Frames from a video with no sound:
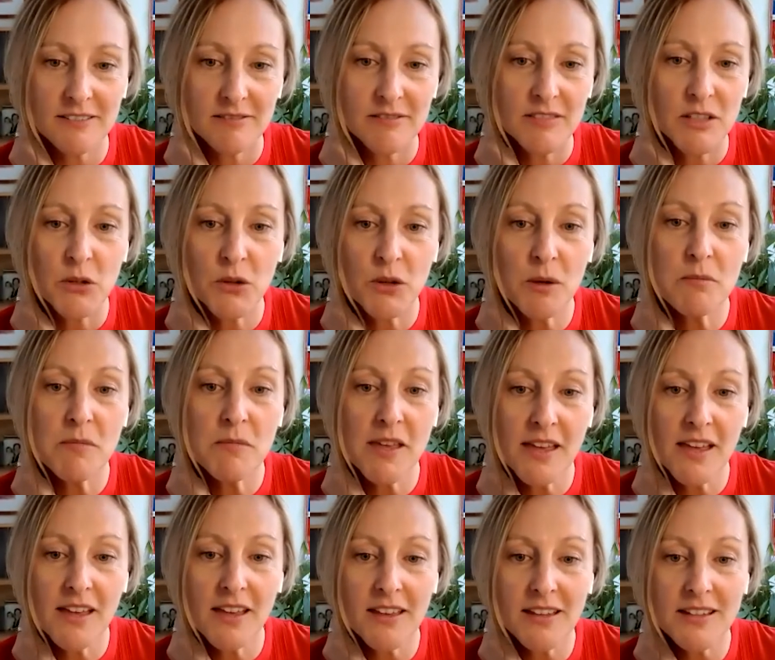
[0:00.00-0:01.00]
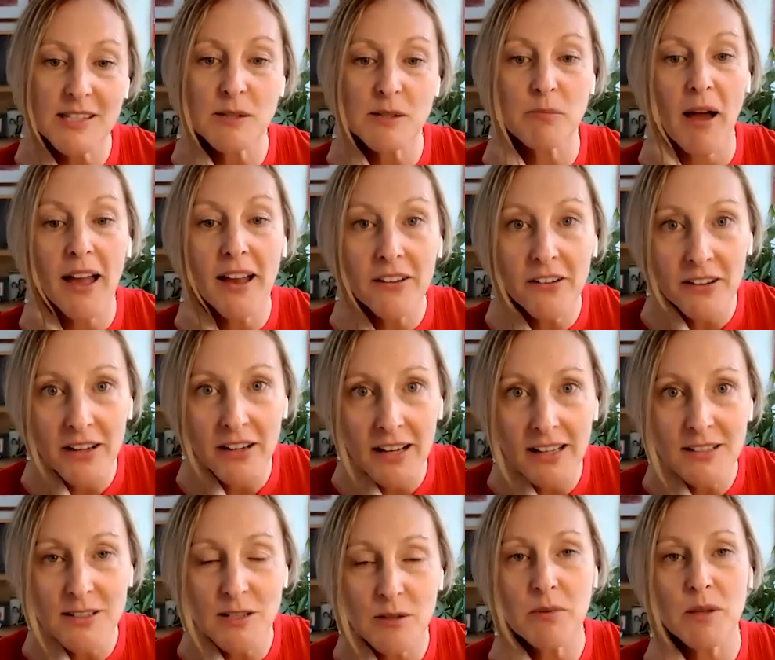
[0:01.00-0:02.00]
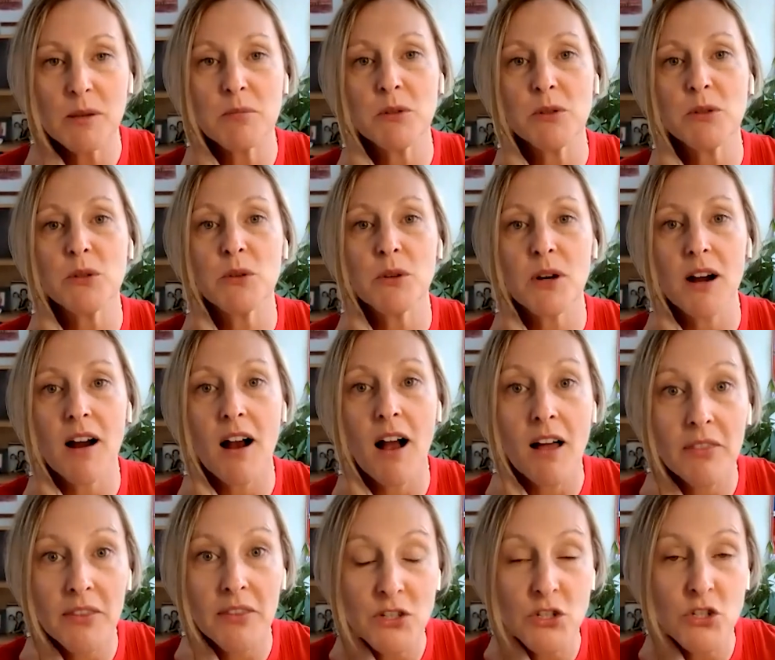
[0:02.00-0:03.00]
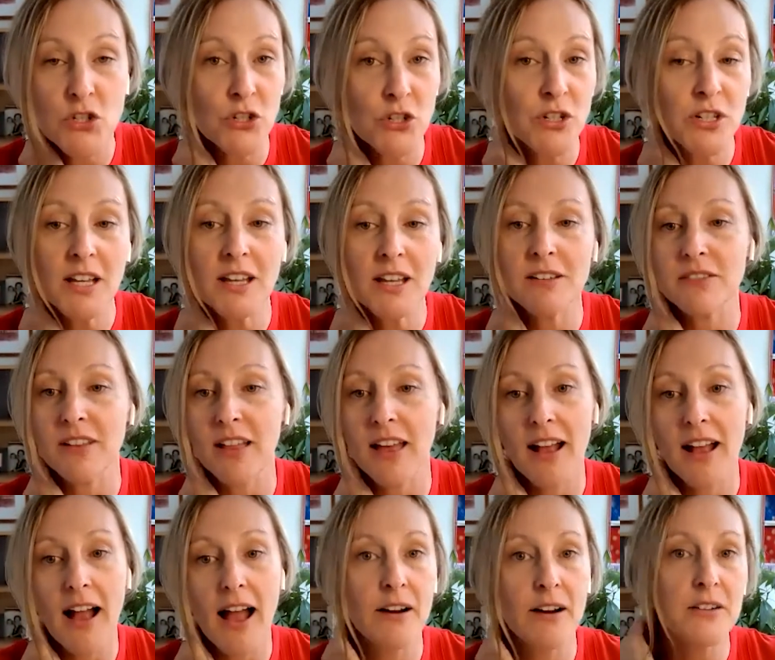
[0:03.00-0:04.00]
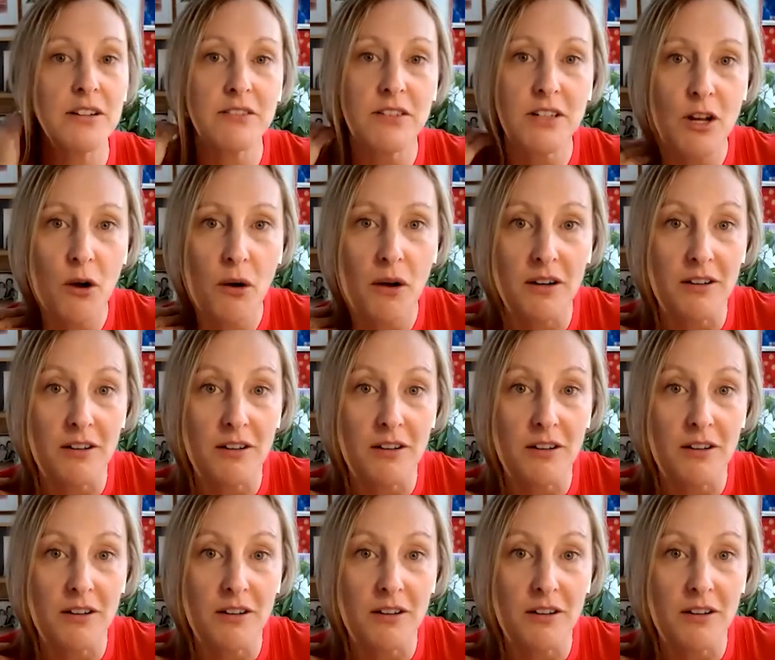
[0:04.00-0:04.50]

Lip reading: who can be inspiring to people who are on this journey of like, I don't even know how to